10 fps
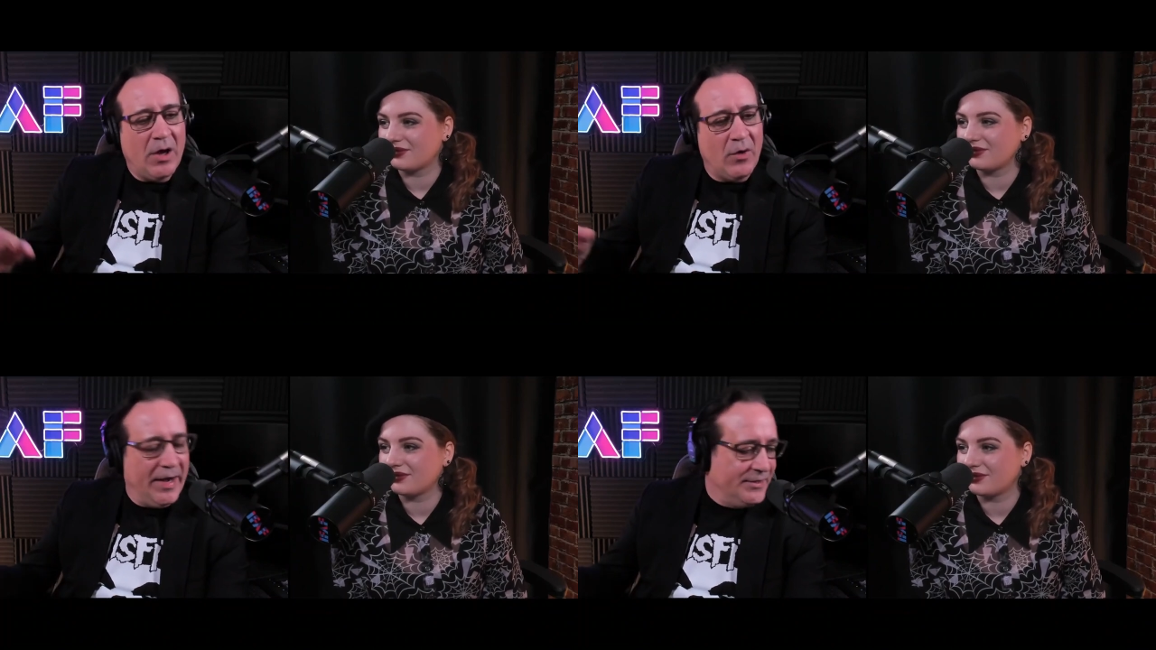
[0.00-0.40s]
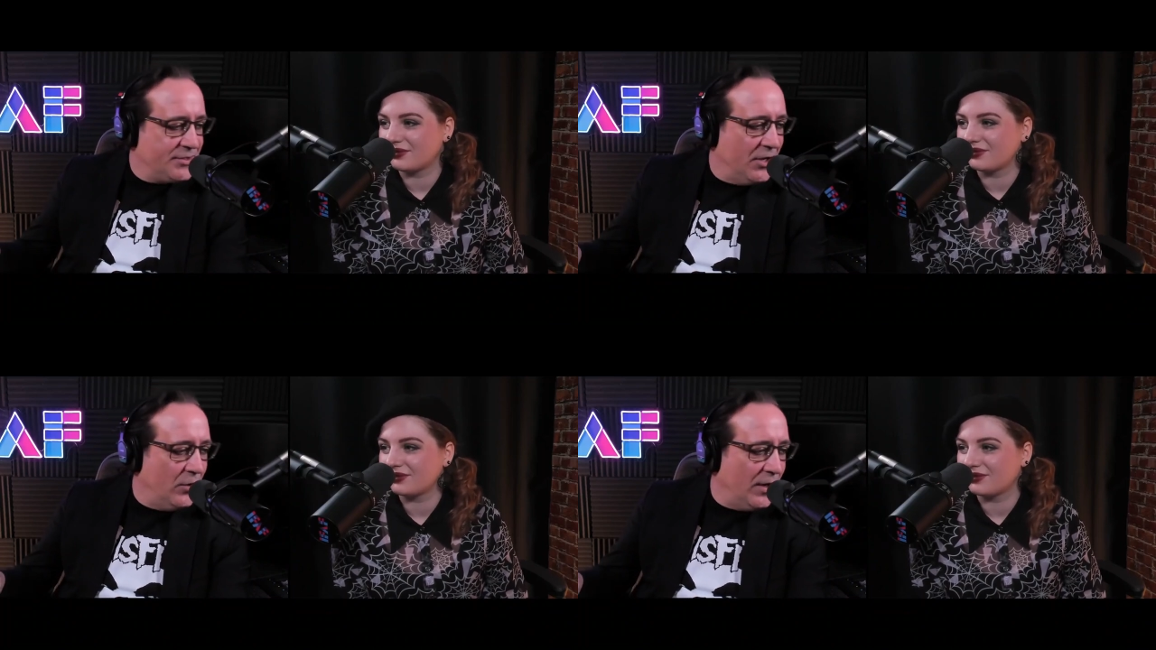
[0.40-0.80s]
Speaker 1: All right,
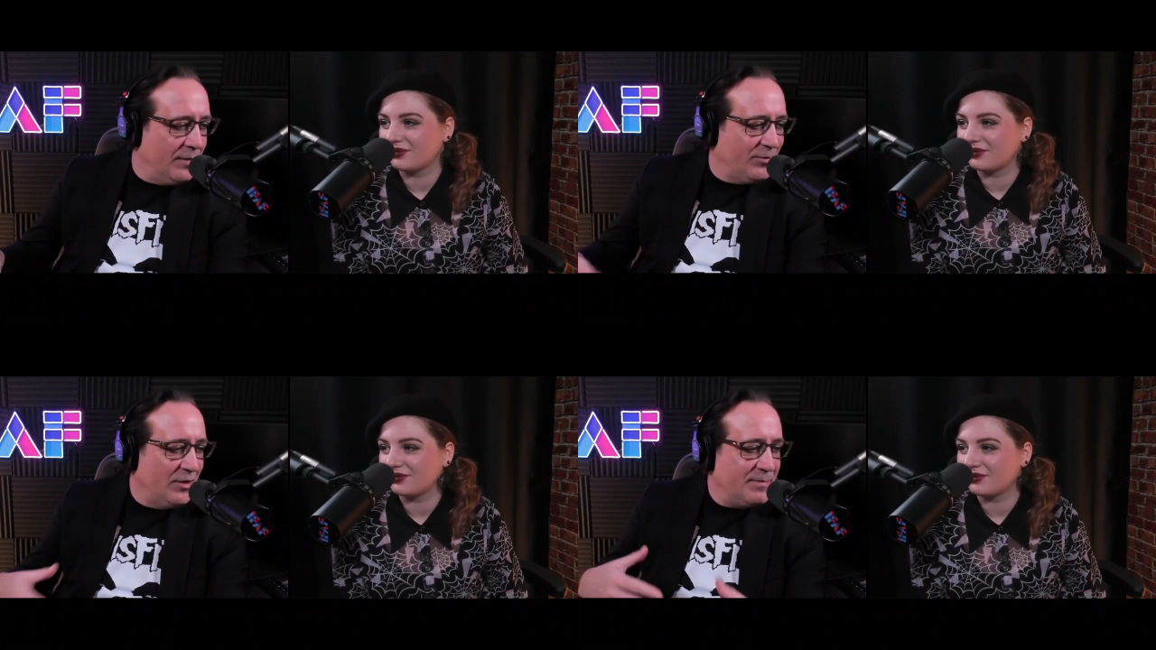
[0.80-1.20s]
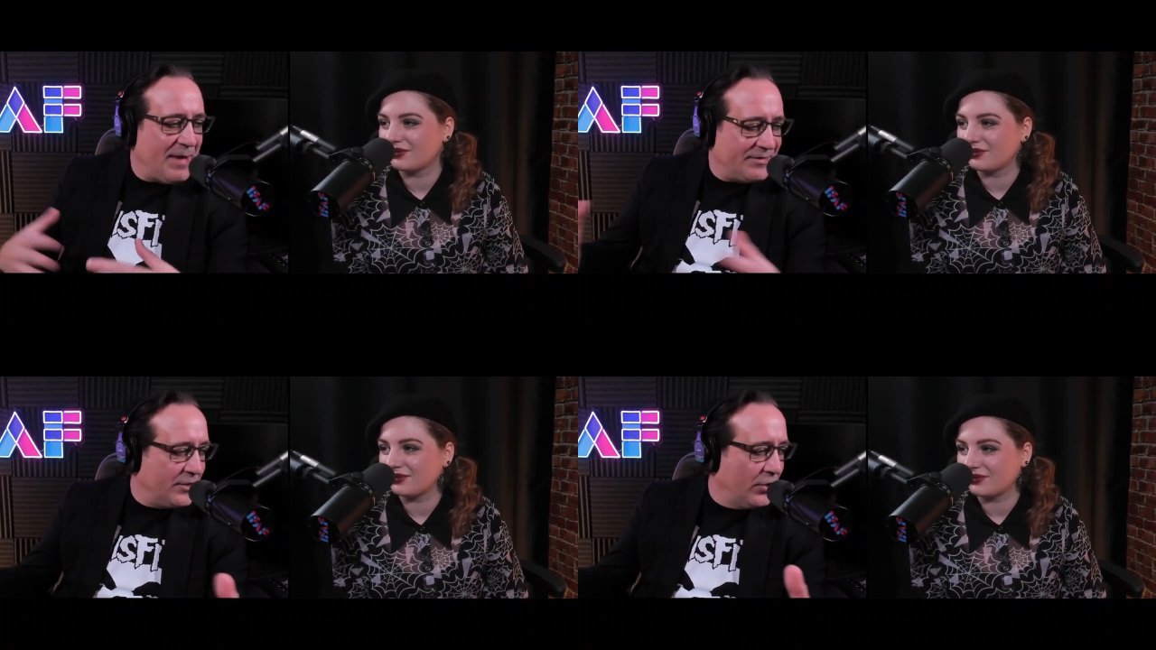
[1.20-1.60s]
so uh, pulling
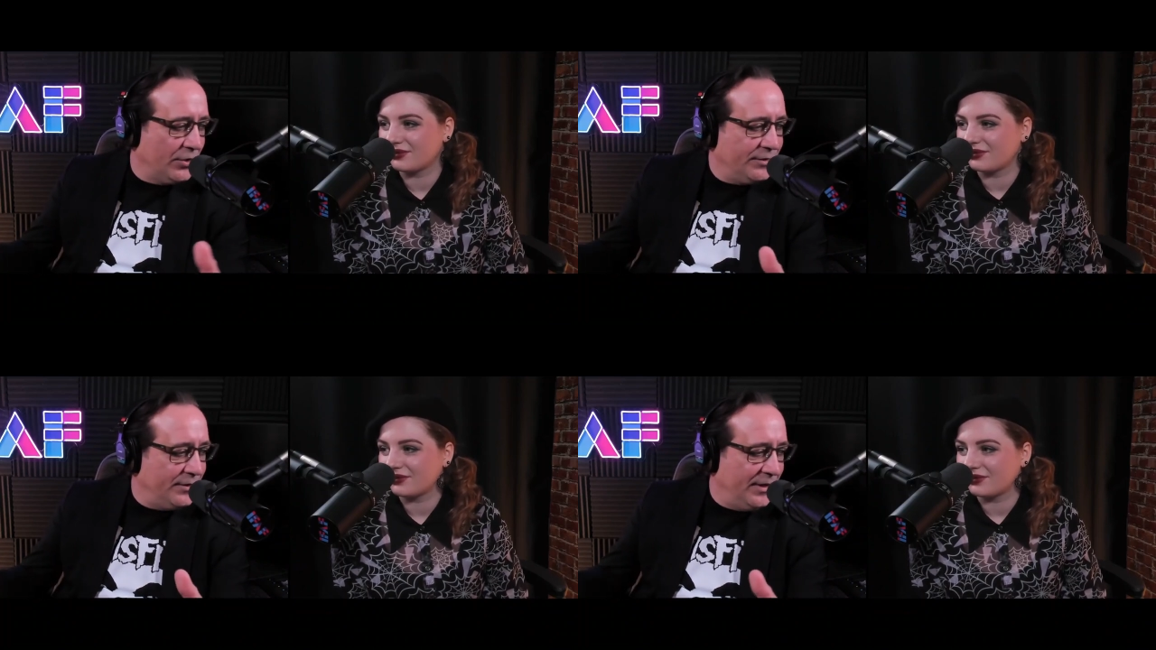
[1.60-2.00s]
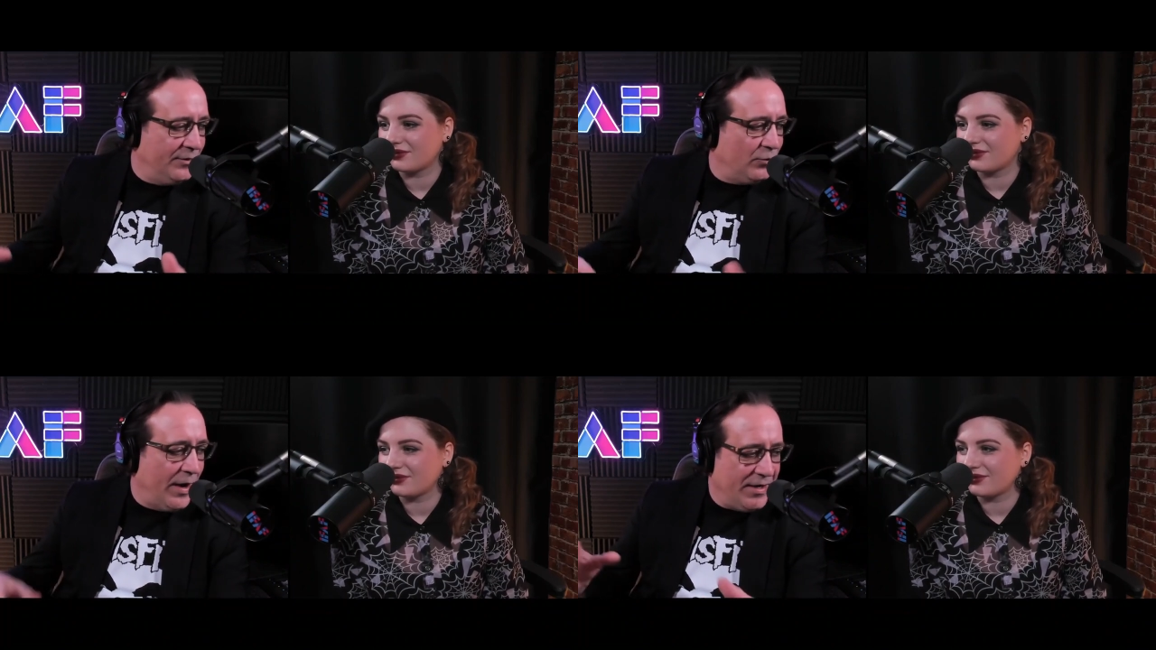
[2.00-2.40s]
back the curtain
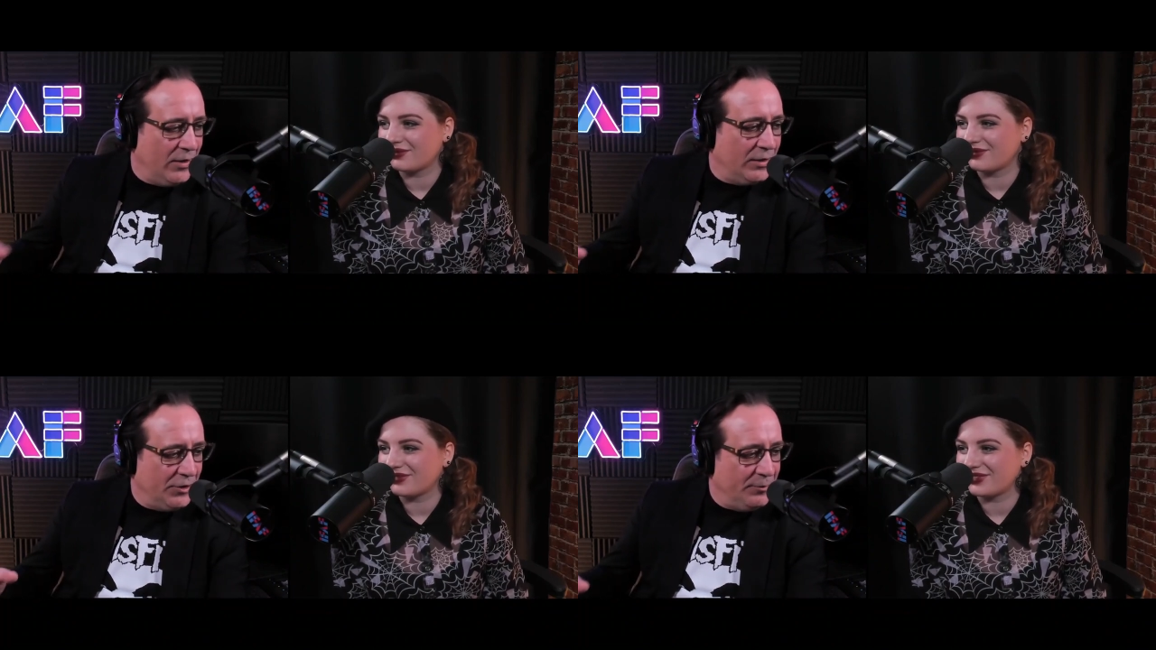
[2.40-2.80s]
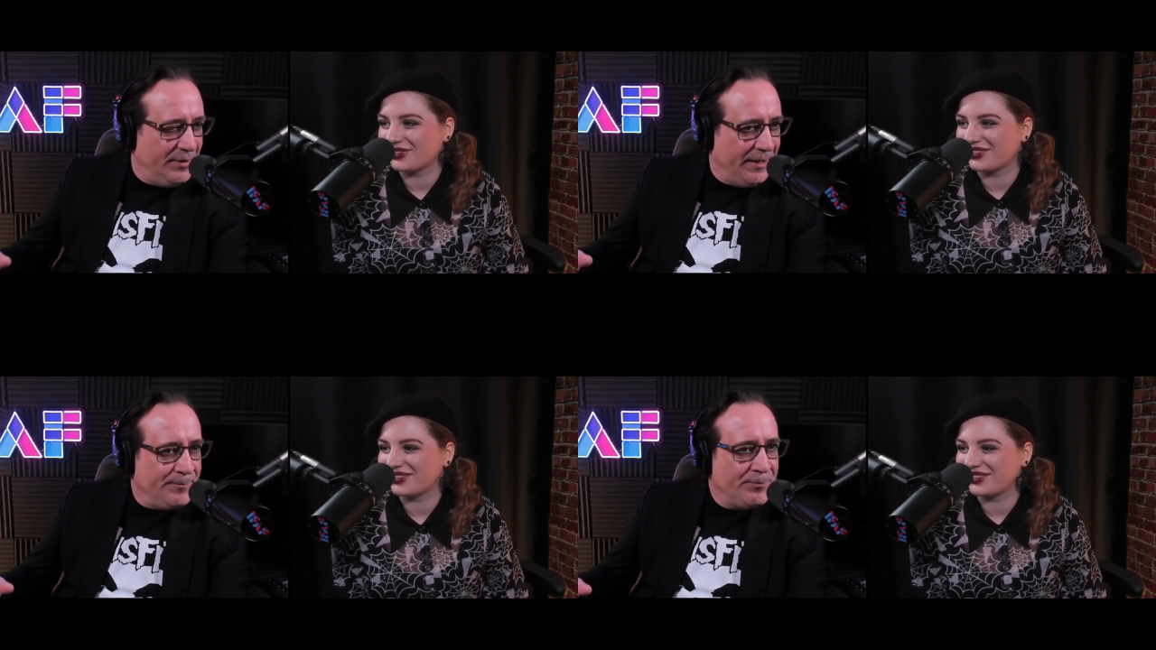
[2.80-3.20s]
in radio a little
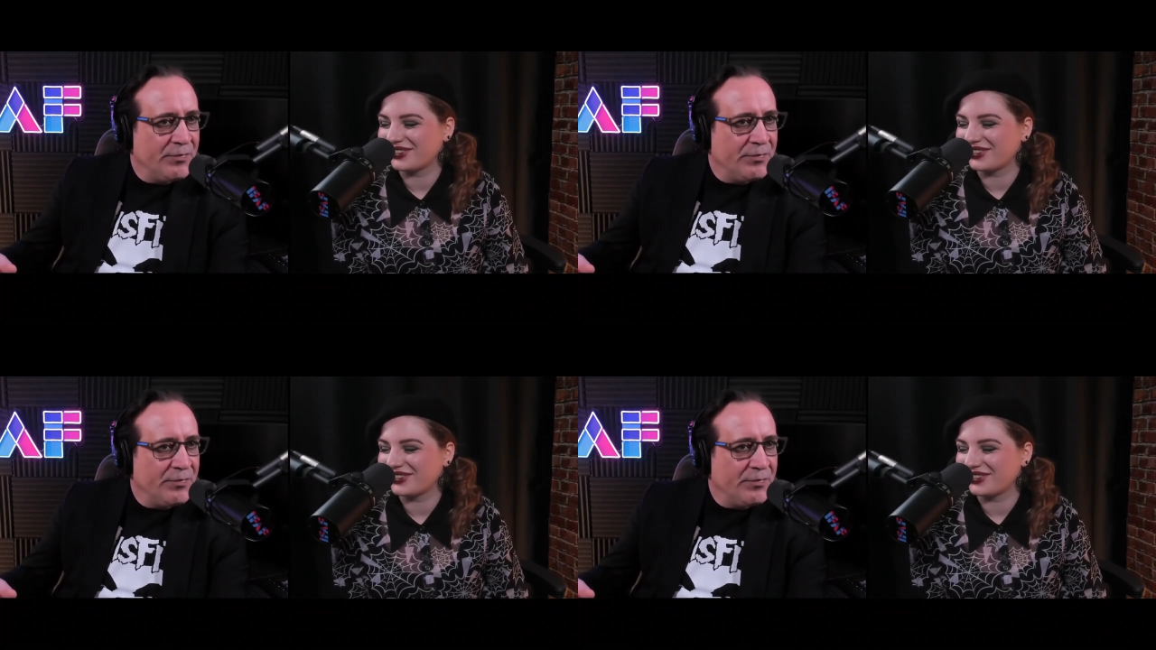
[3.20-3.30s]
bit,